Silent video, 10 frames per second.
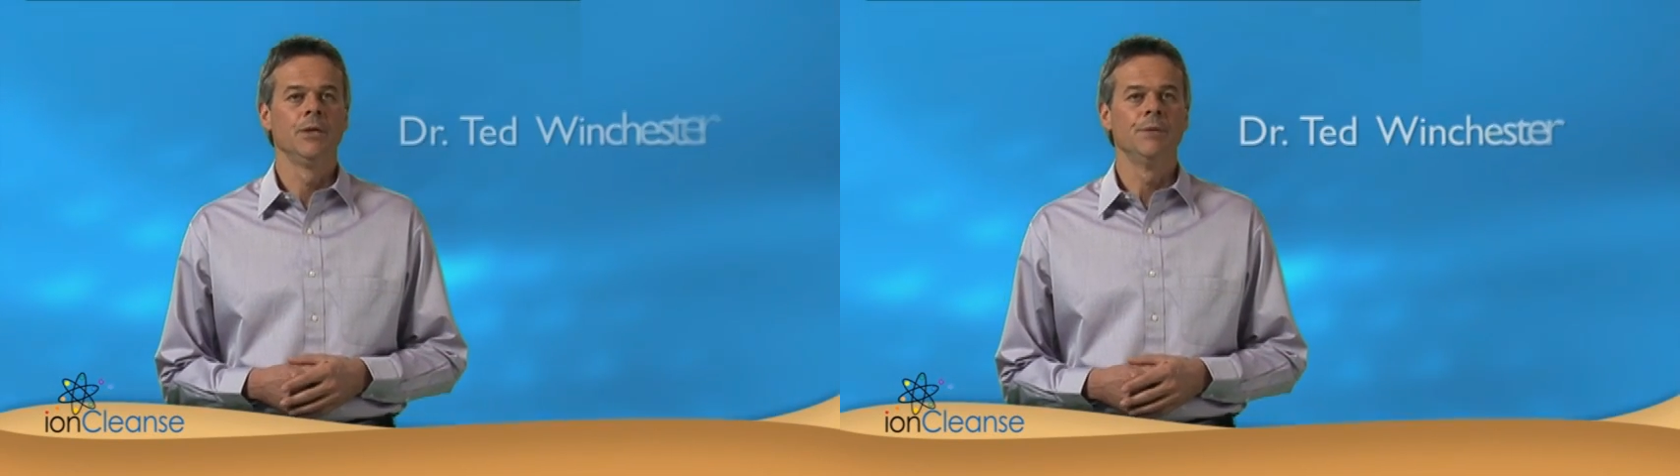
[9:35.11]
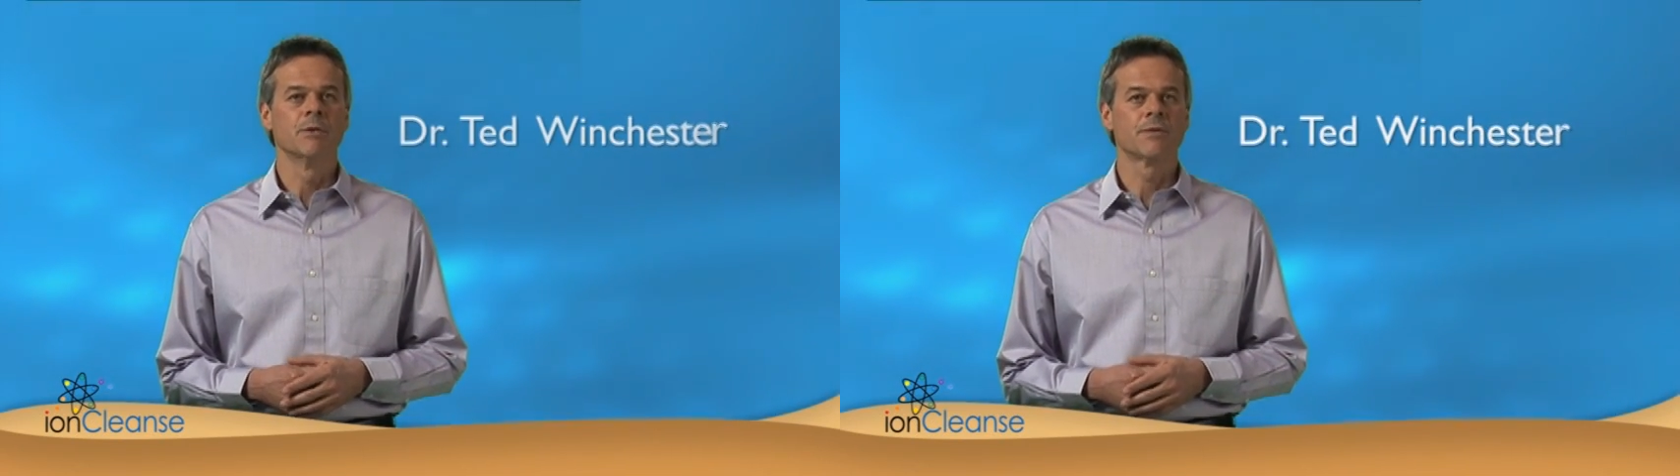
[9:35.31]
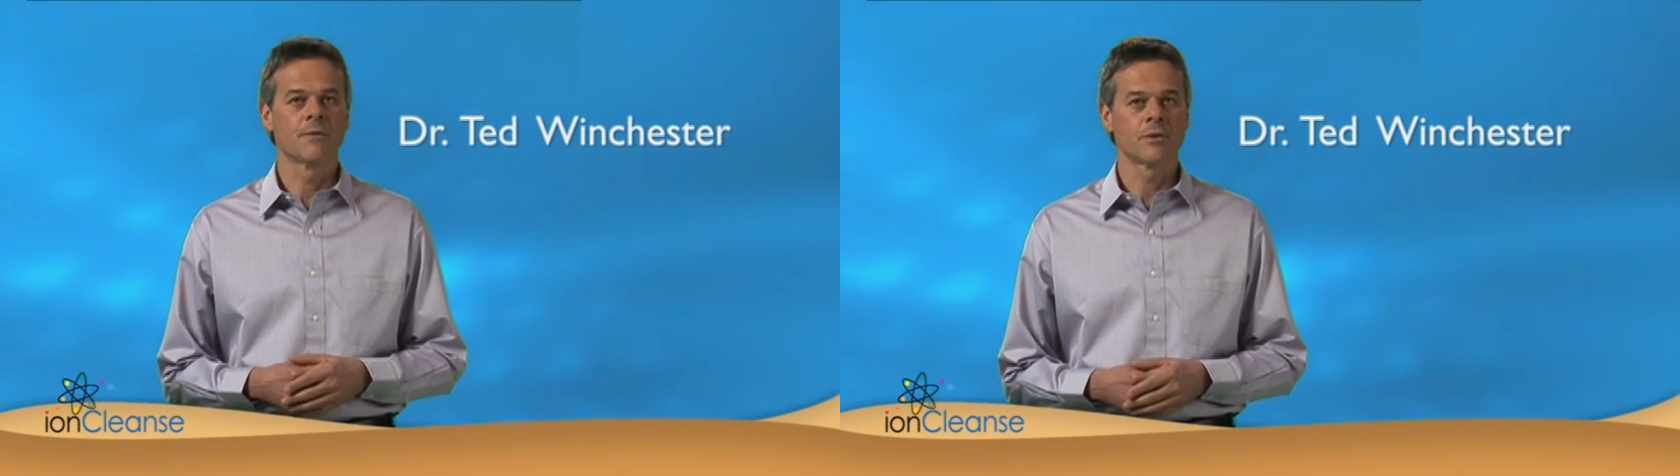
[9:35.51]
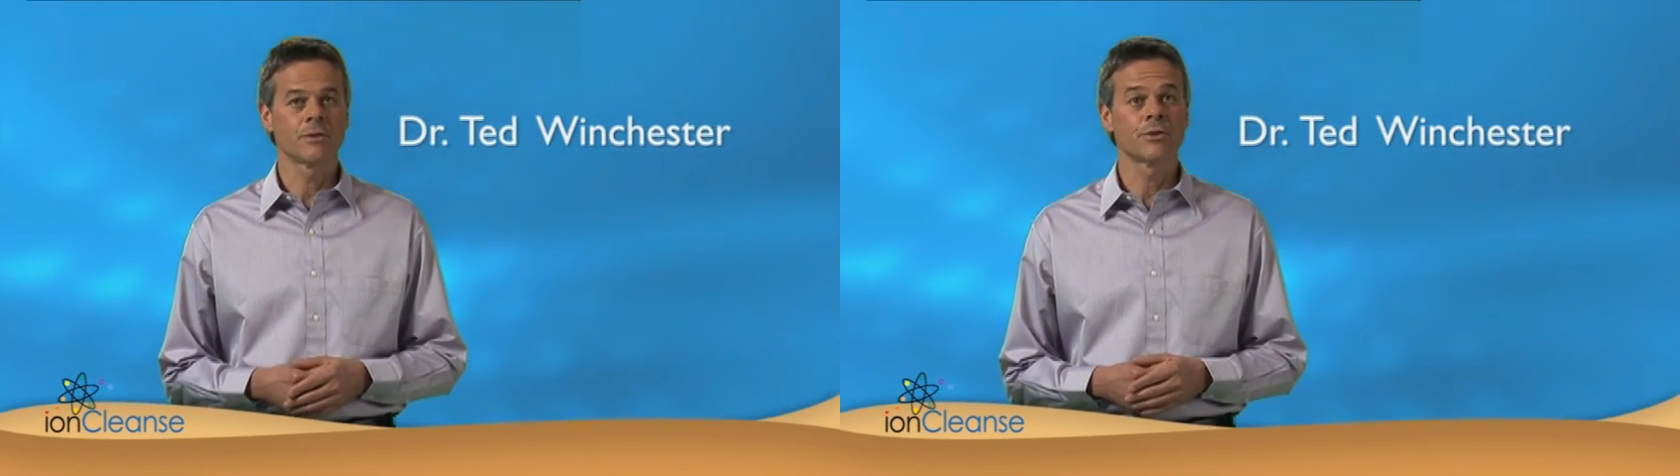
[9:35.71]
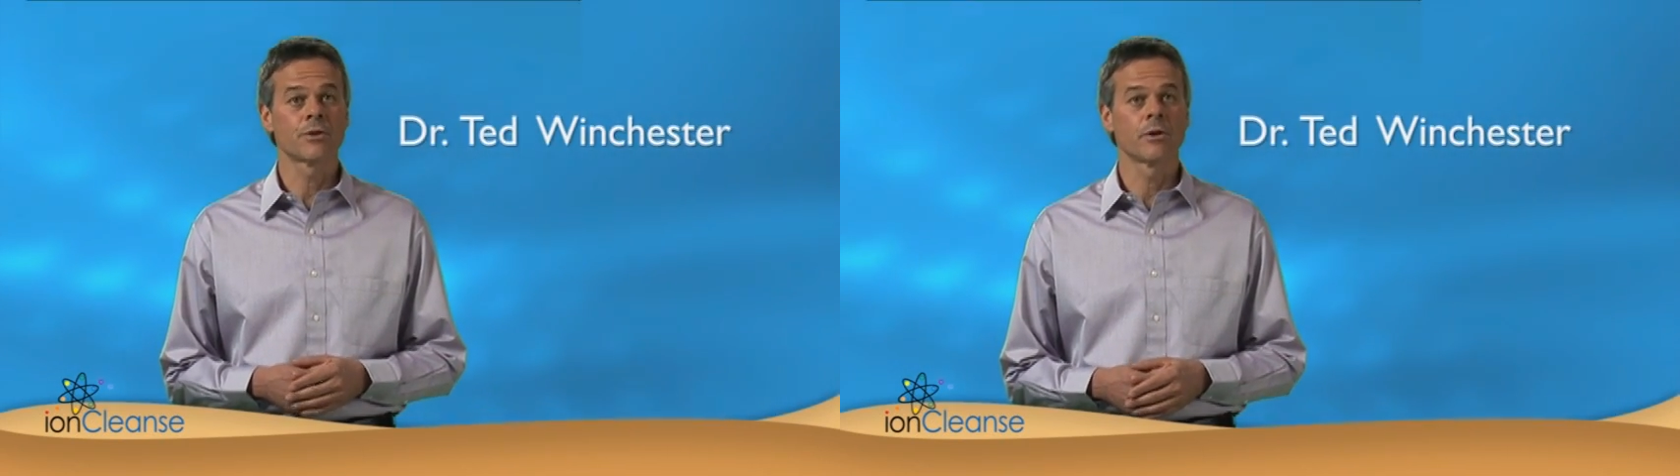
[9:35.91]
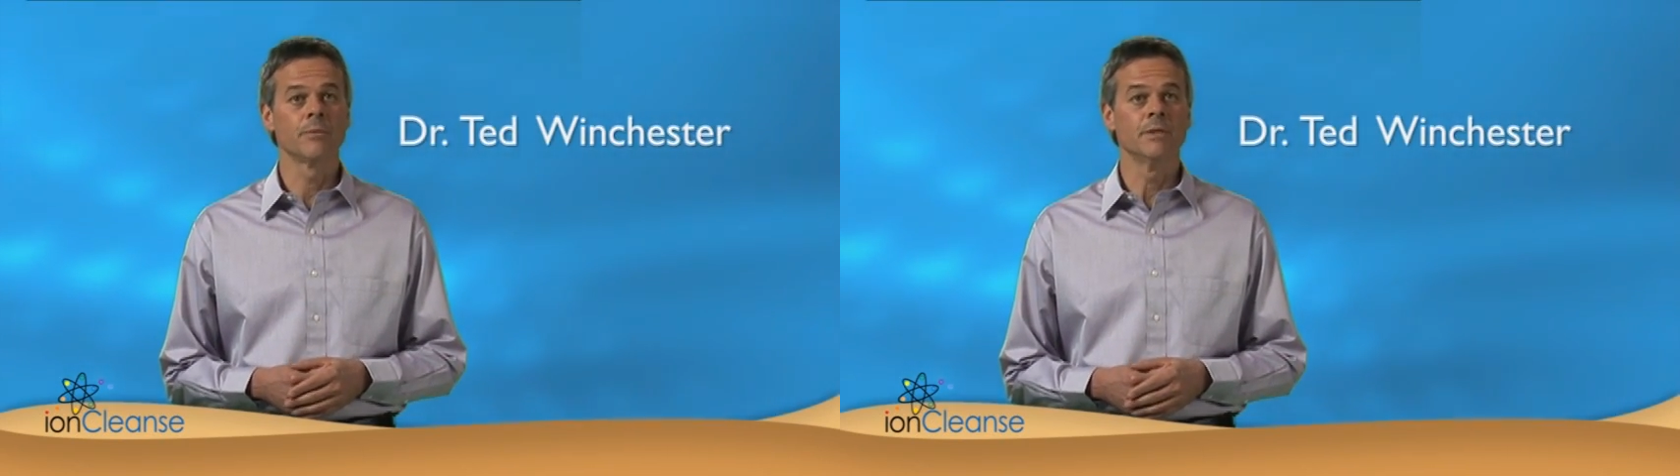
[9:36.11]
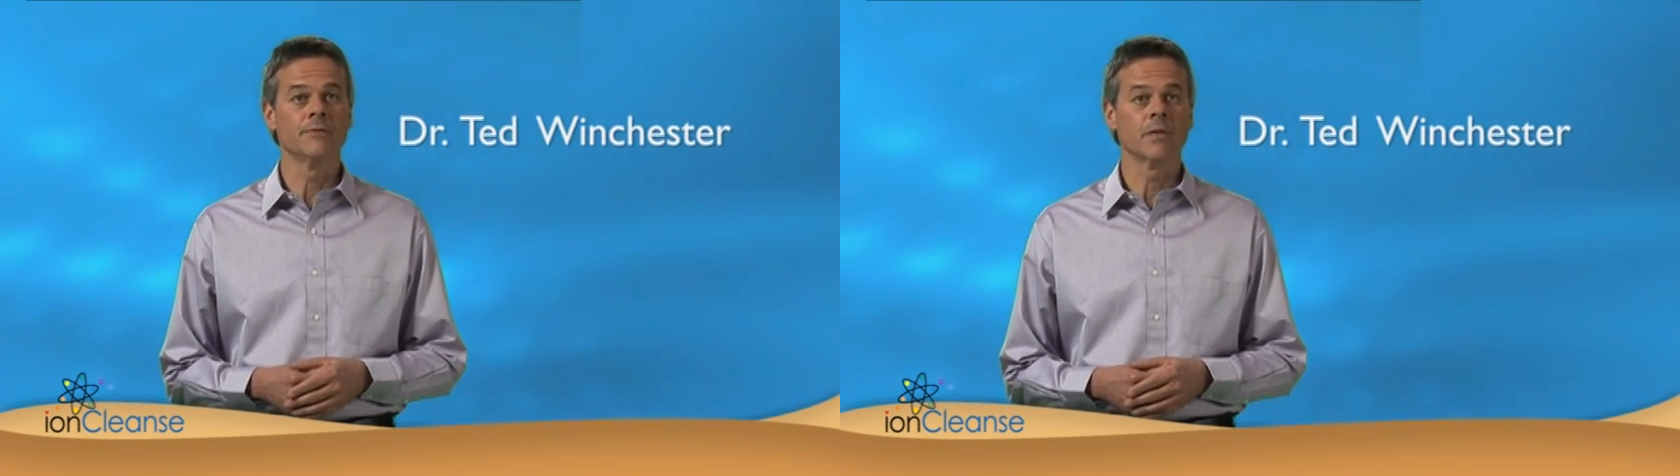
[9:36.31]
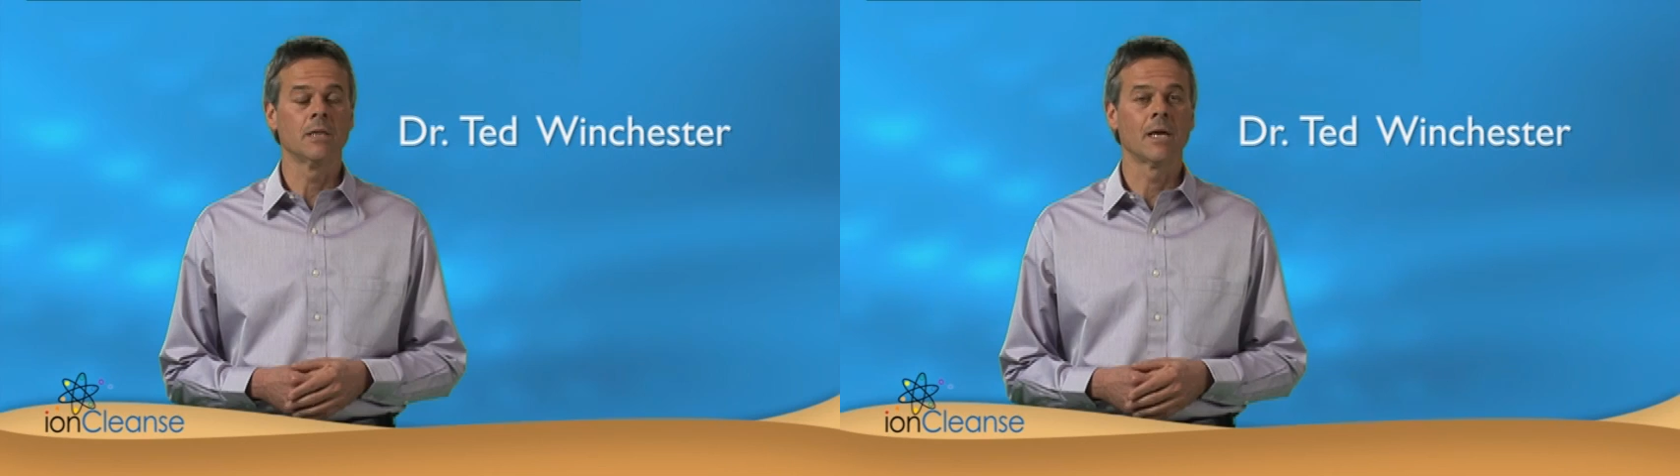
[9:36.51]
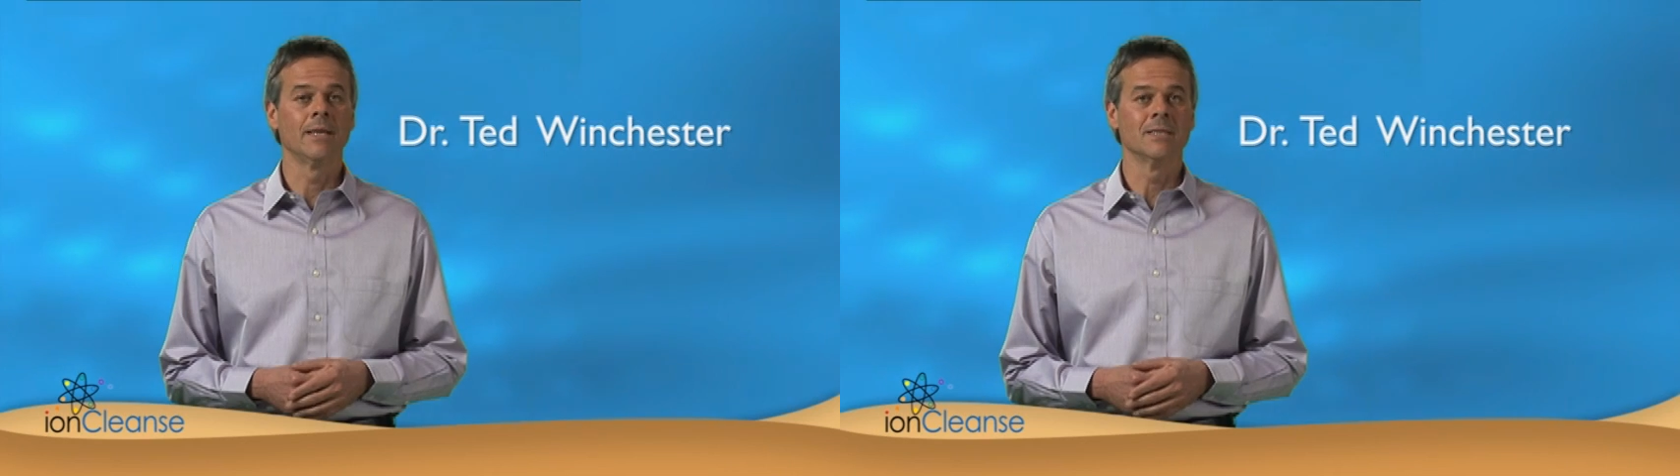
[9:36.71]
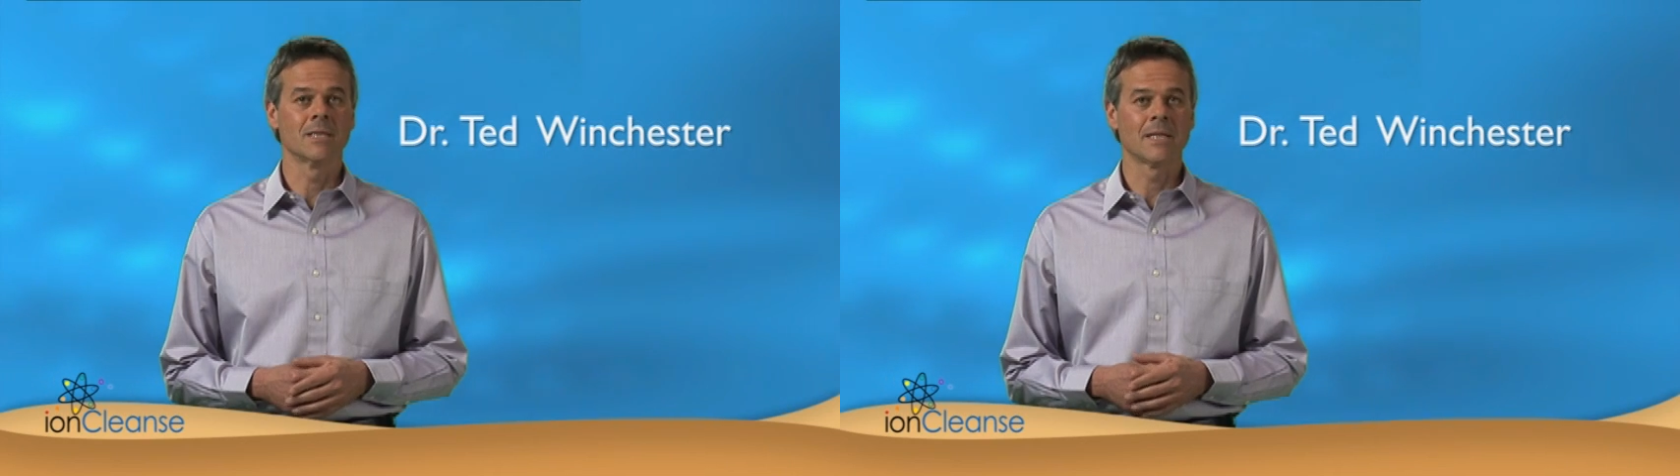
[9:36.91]
you must first determine if the
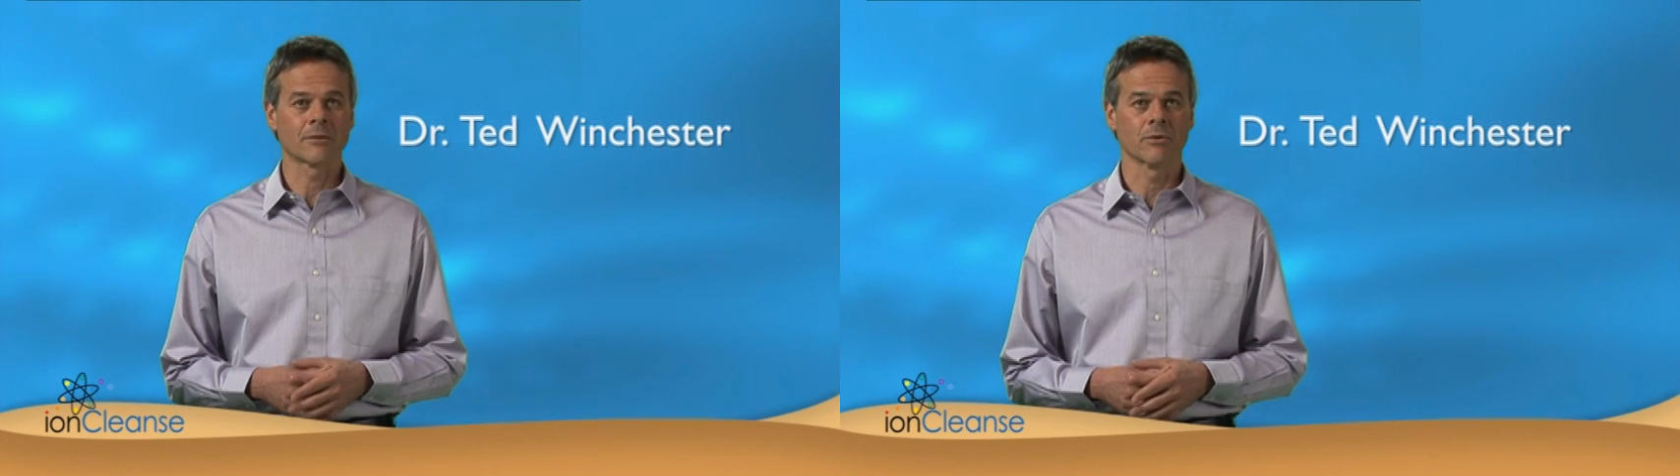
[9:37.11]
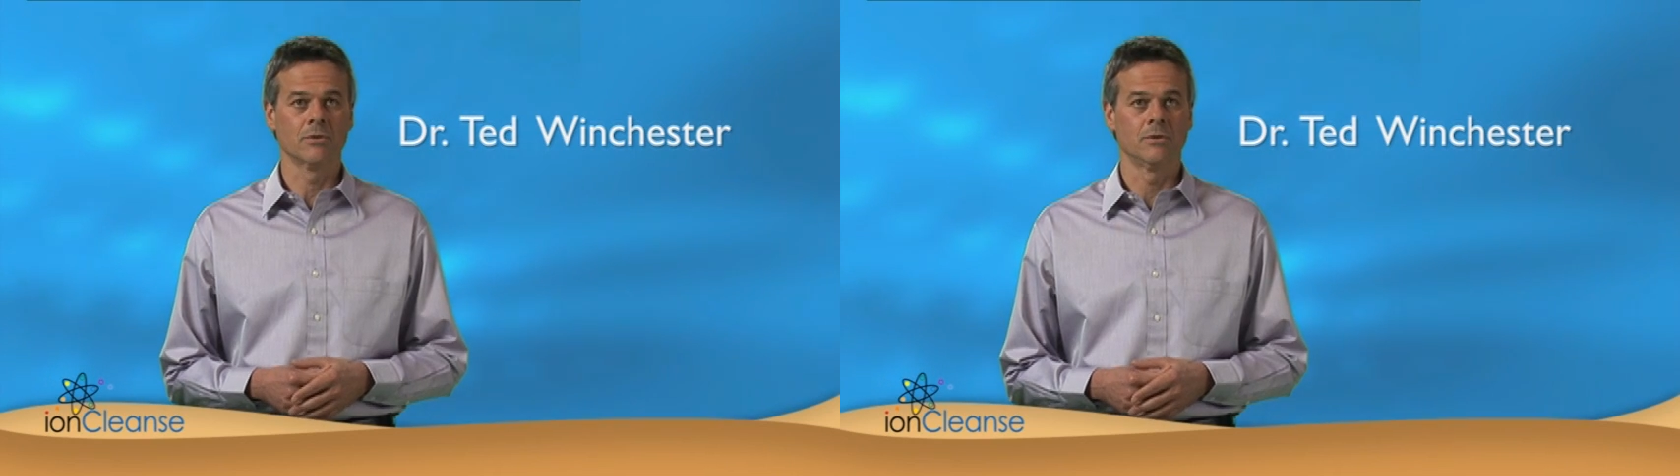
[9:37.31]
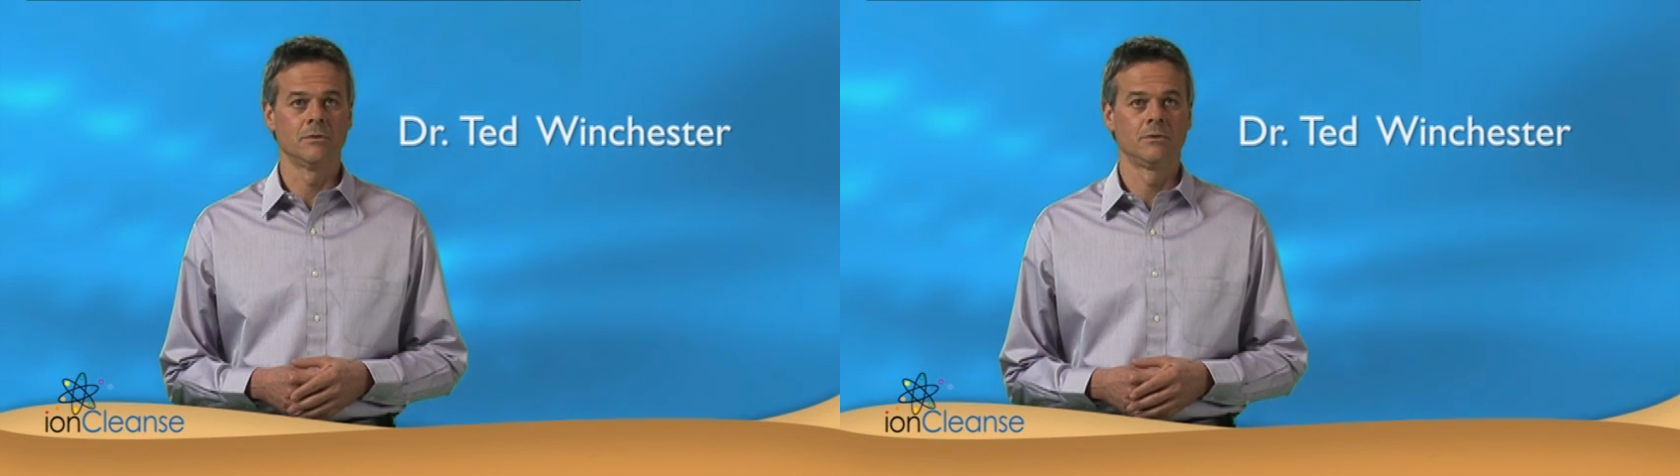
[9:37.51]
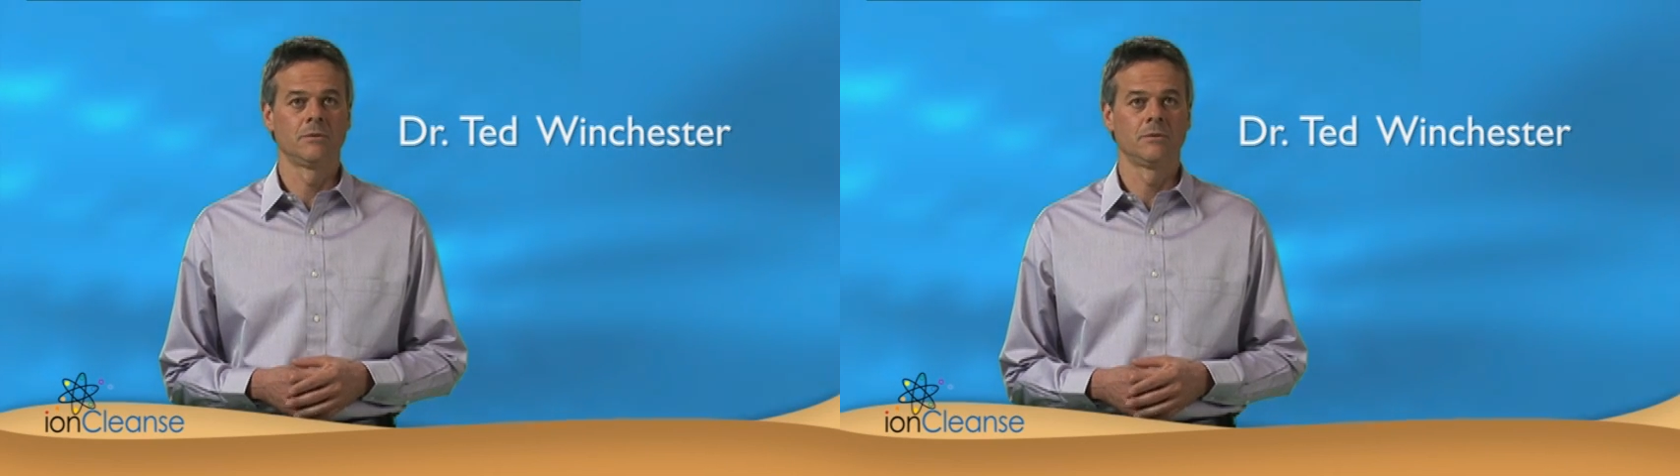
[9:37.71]
client is electrical.